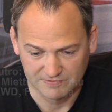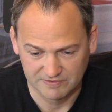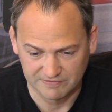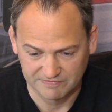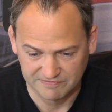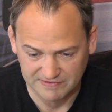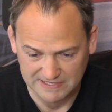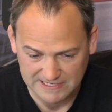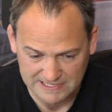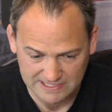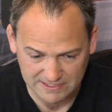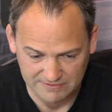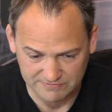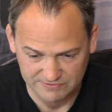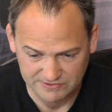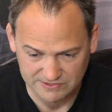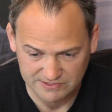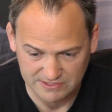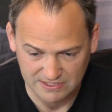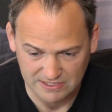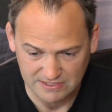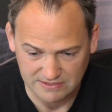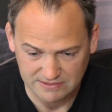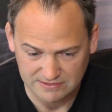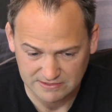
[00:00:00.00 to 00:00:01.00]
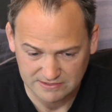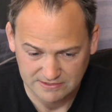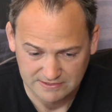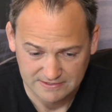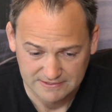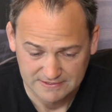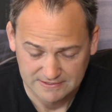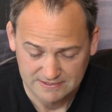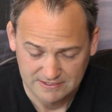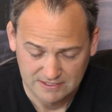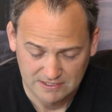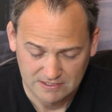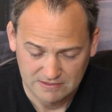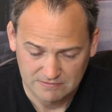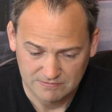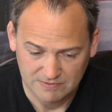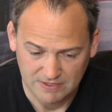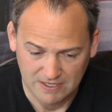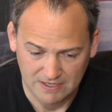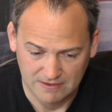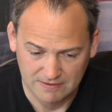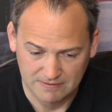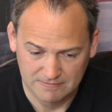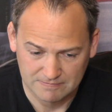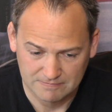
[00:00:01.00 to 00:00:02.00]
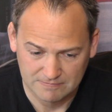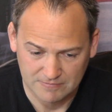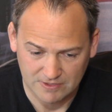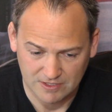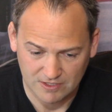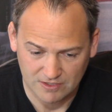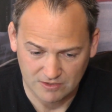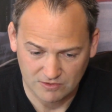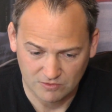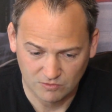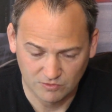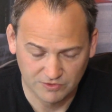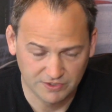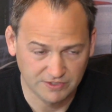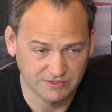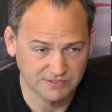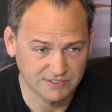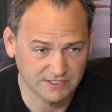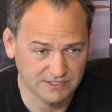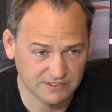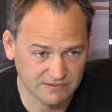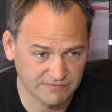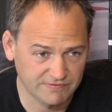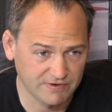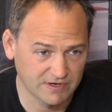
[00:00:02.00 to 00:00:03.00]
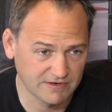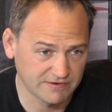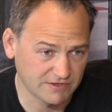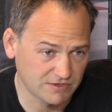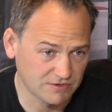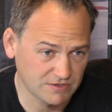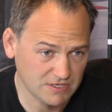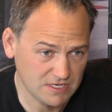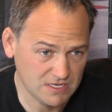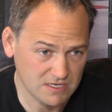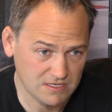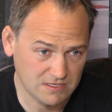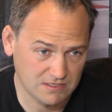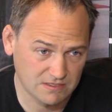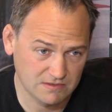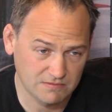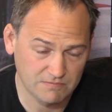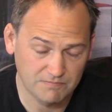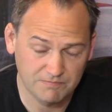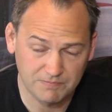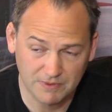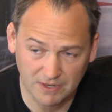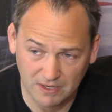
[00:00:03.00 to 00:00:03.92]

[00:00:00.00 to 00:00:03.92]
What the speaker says: The feeling of the seat, all those things are very unique.